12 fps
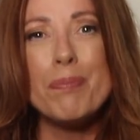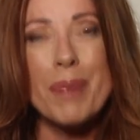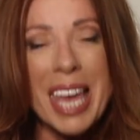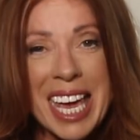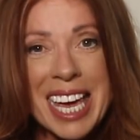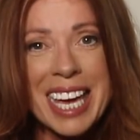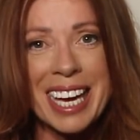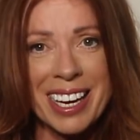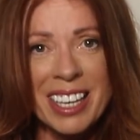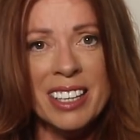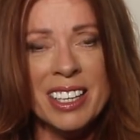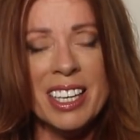
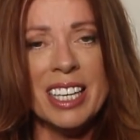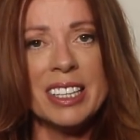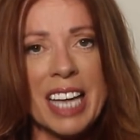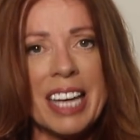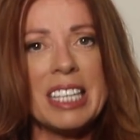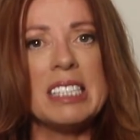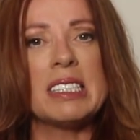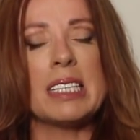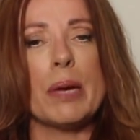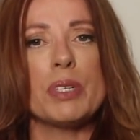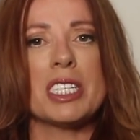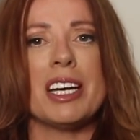being that is
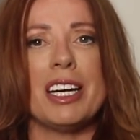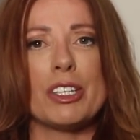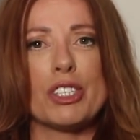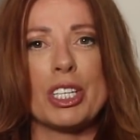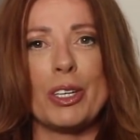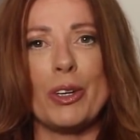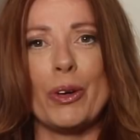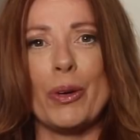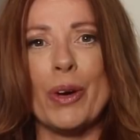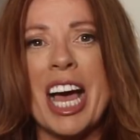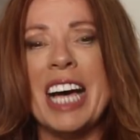sabotaging you.